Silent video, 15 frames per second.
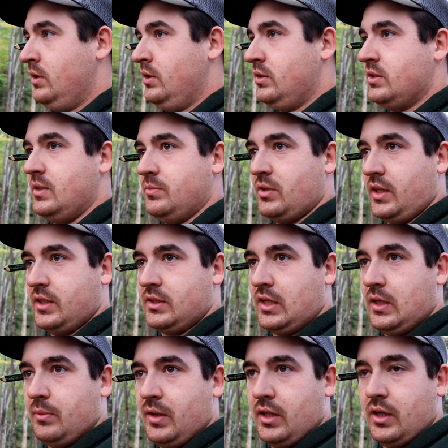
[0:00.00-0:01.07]
Seems like it's going
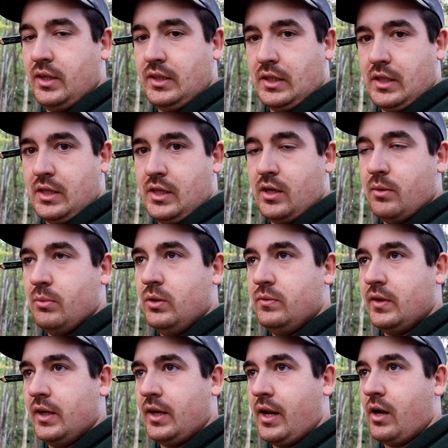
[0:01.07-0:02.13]
to be a night that the deer are
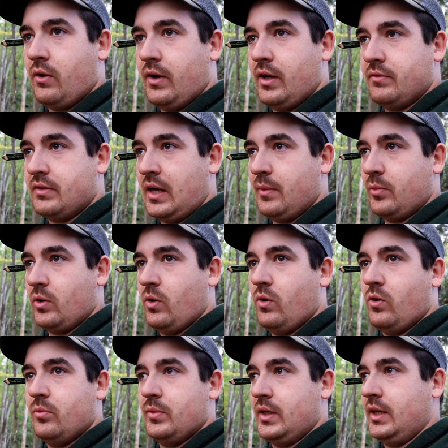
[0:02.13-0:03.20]
moving and I don't have time to go
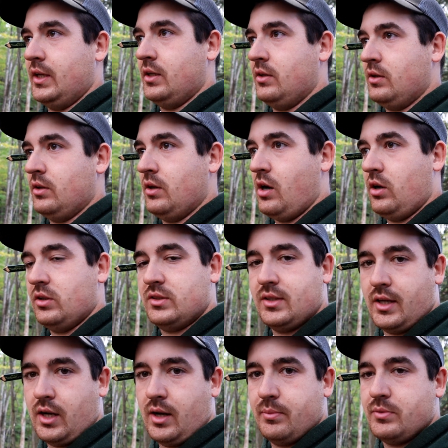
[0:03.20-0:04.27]
home and get all
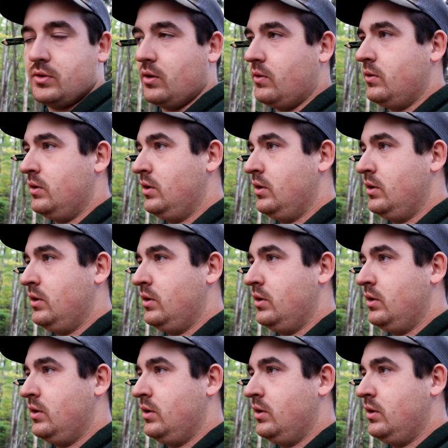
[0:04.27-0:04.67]
set up, so